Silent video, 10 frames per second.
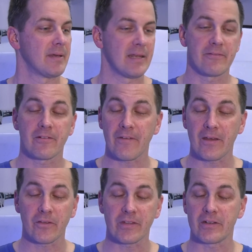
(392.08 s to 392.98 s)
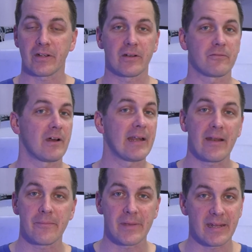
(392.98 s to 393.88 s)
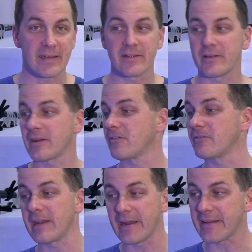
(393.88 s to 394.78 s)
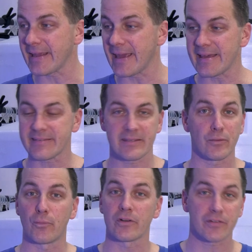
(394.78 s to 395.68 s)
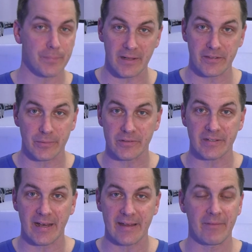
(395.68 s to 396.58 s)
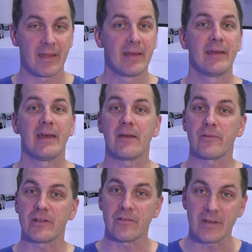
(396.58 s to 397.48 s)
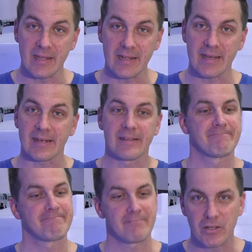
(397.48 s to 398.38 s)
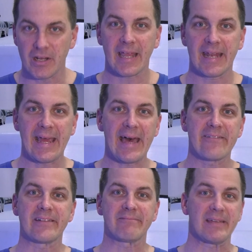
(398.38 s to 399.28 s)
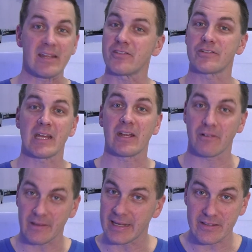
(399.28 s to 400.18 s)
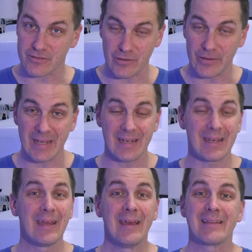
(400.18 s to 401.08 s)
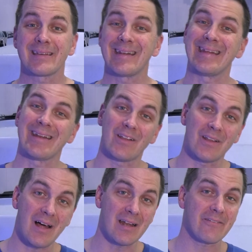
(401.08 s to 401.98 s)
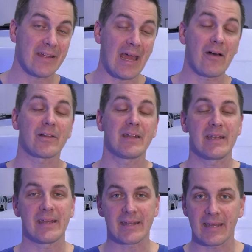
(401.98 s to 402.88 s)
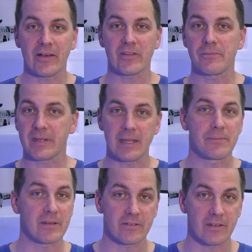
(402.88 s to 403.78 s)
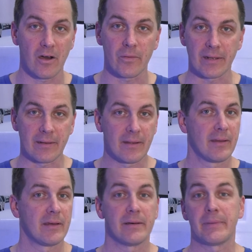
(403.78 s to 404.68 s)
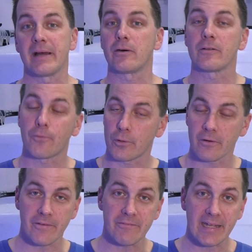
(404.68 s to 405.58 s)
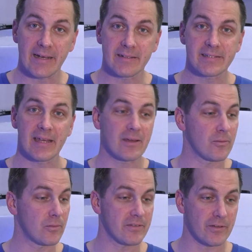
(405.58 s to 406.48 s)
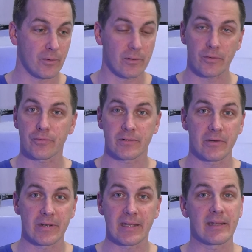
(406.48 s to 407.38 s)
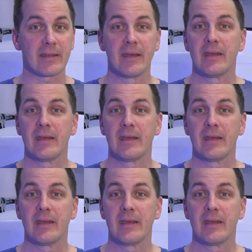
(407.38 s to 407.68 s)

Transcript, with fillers: It never fails that you're gonna run out of media, you're gonna run out of gas at the worst possible time, and when you need it, you're not gonna have it. And as your tank really gets grown in, it's gonna need a lot of alkalinity and calcium to keep things going. And my old 450 gallon tank, once the corals were grown in,